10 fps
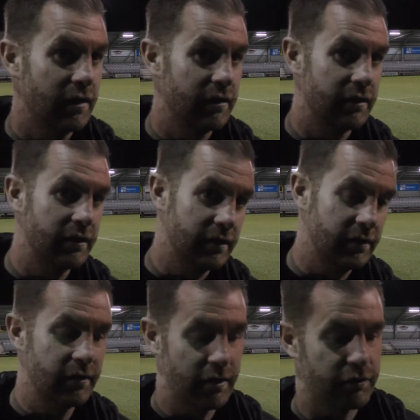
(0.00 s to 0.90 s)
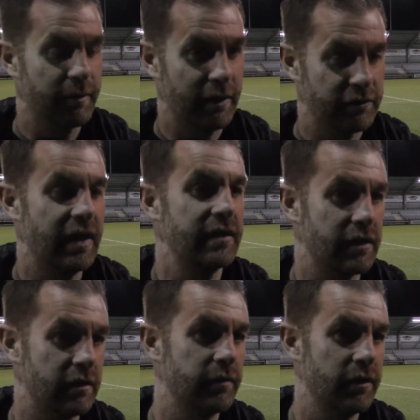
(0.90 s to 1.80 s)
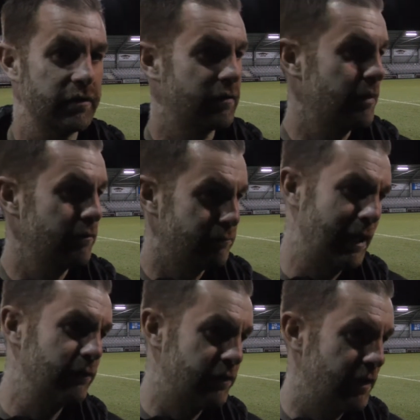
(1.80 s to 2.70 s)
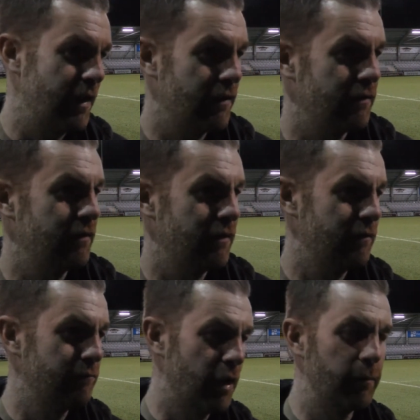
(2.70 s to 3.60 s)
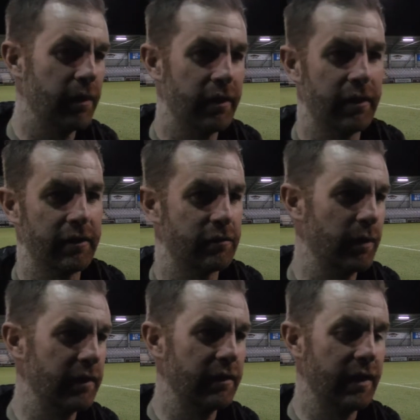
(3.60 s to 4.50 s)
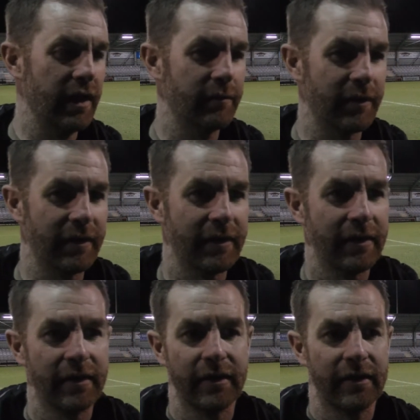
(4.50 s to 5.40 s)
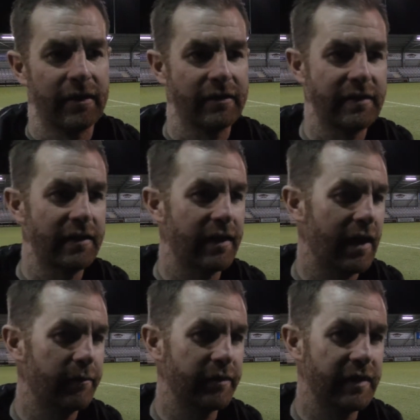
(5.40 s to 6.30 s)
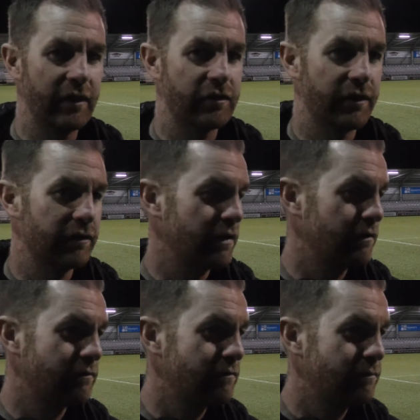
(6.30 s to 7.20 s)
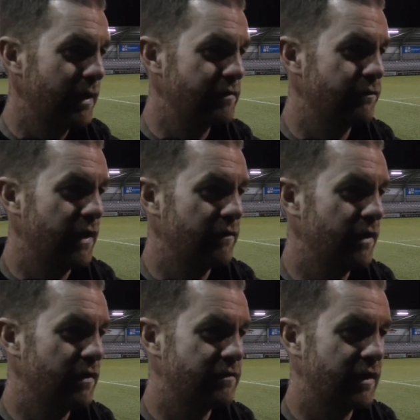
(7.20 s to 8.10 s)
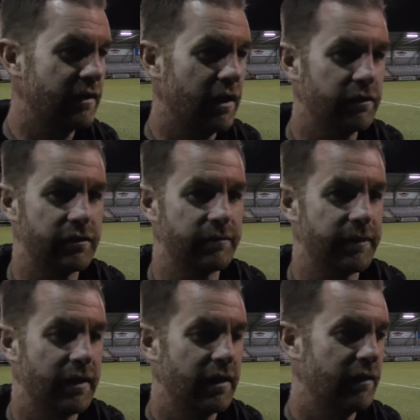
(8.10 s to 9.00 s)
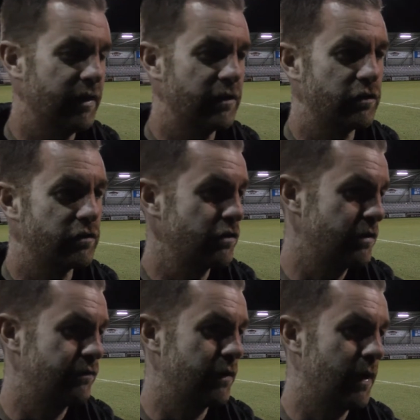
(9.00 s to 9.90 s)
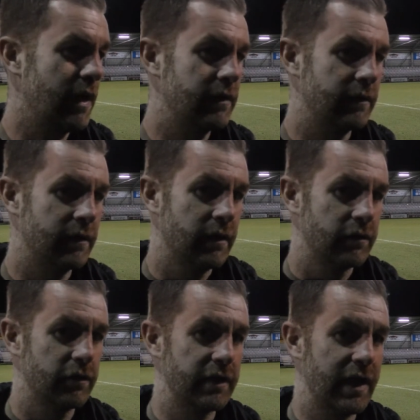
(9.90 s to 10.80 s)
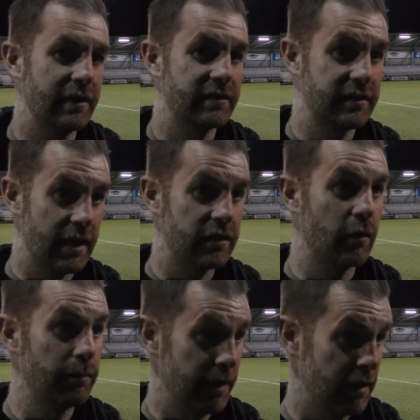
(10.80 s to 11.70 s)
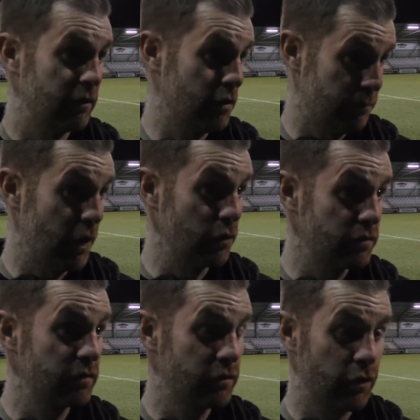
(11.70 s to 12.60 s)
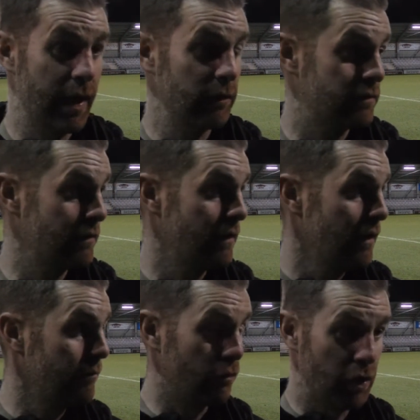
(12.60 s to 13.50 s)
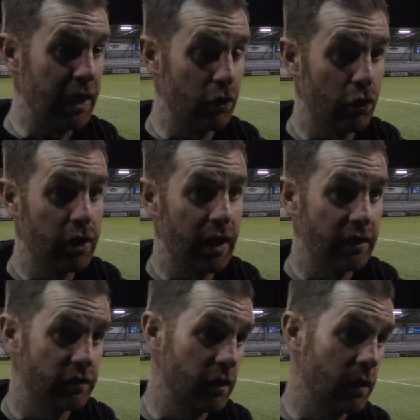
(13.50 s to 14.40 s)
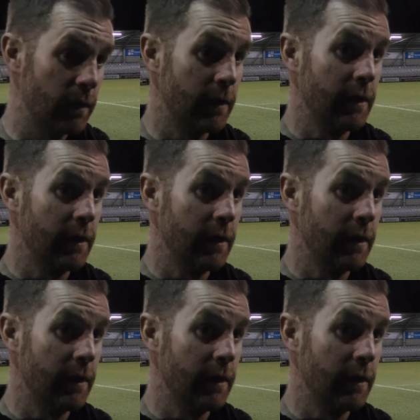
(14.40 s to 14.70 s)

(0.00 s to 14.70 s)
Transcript: uh, from outside the club, oh, it's a bit bouncy there and, and bobbly and it's windy day, but take the elements out of it if you can pass it five yards, ten yards, and have an extra touch if required. And thought the lads stayed comp- uh, composed throughout, and but really organised. So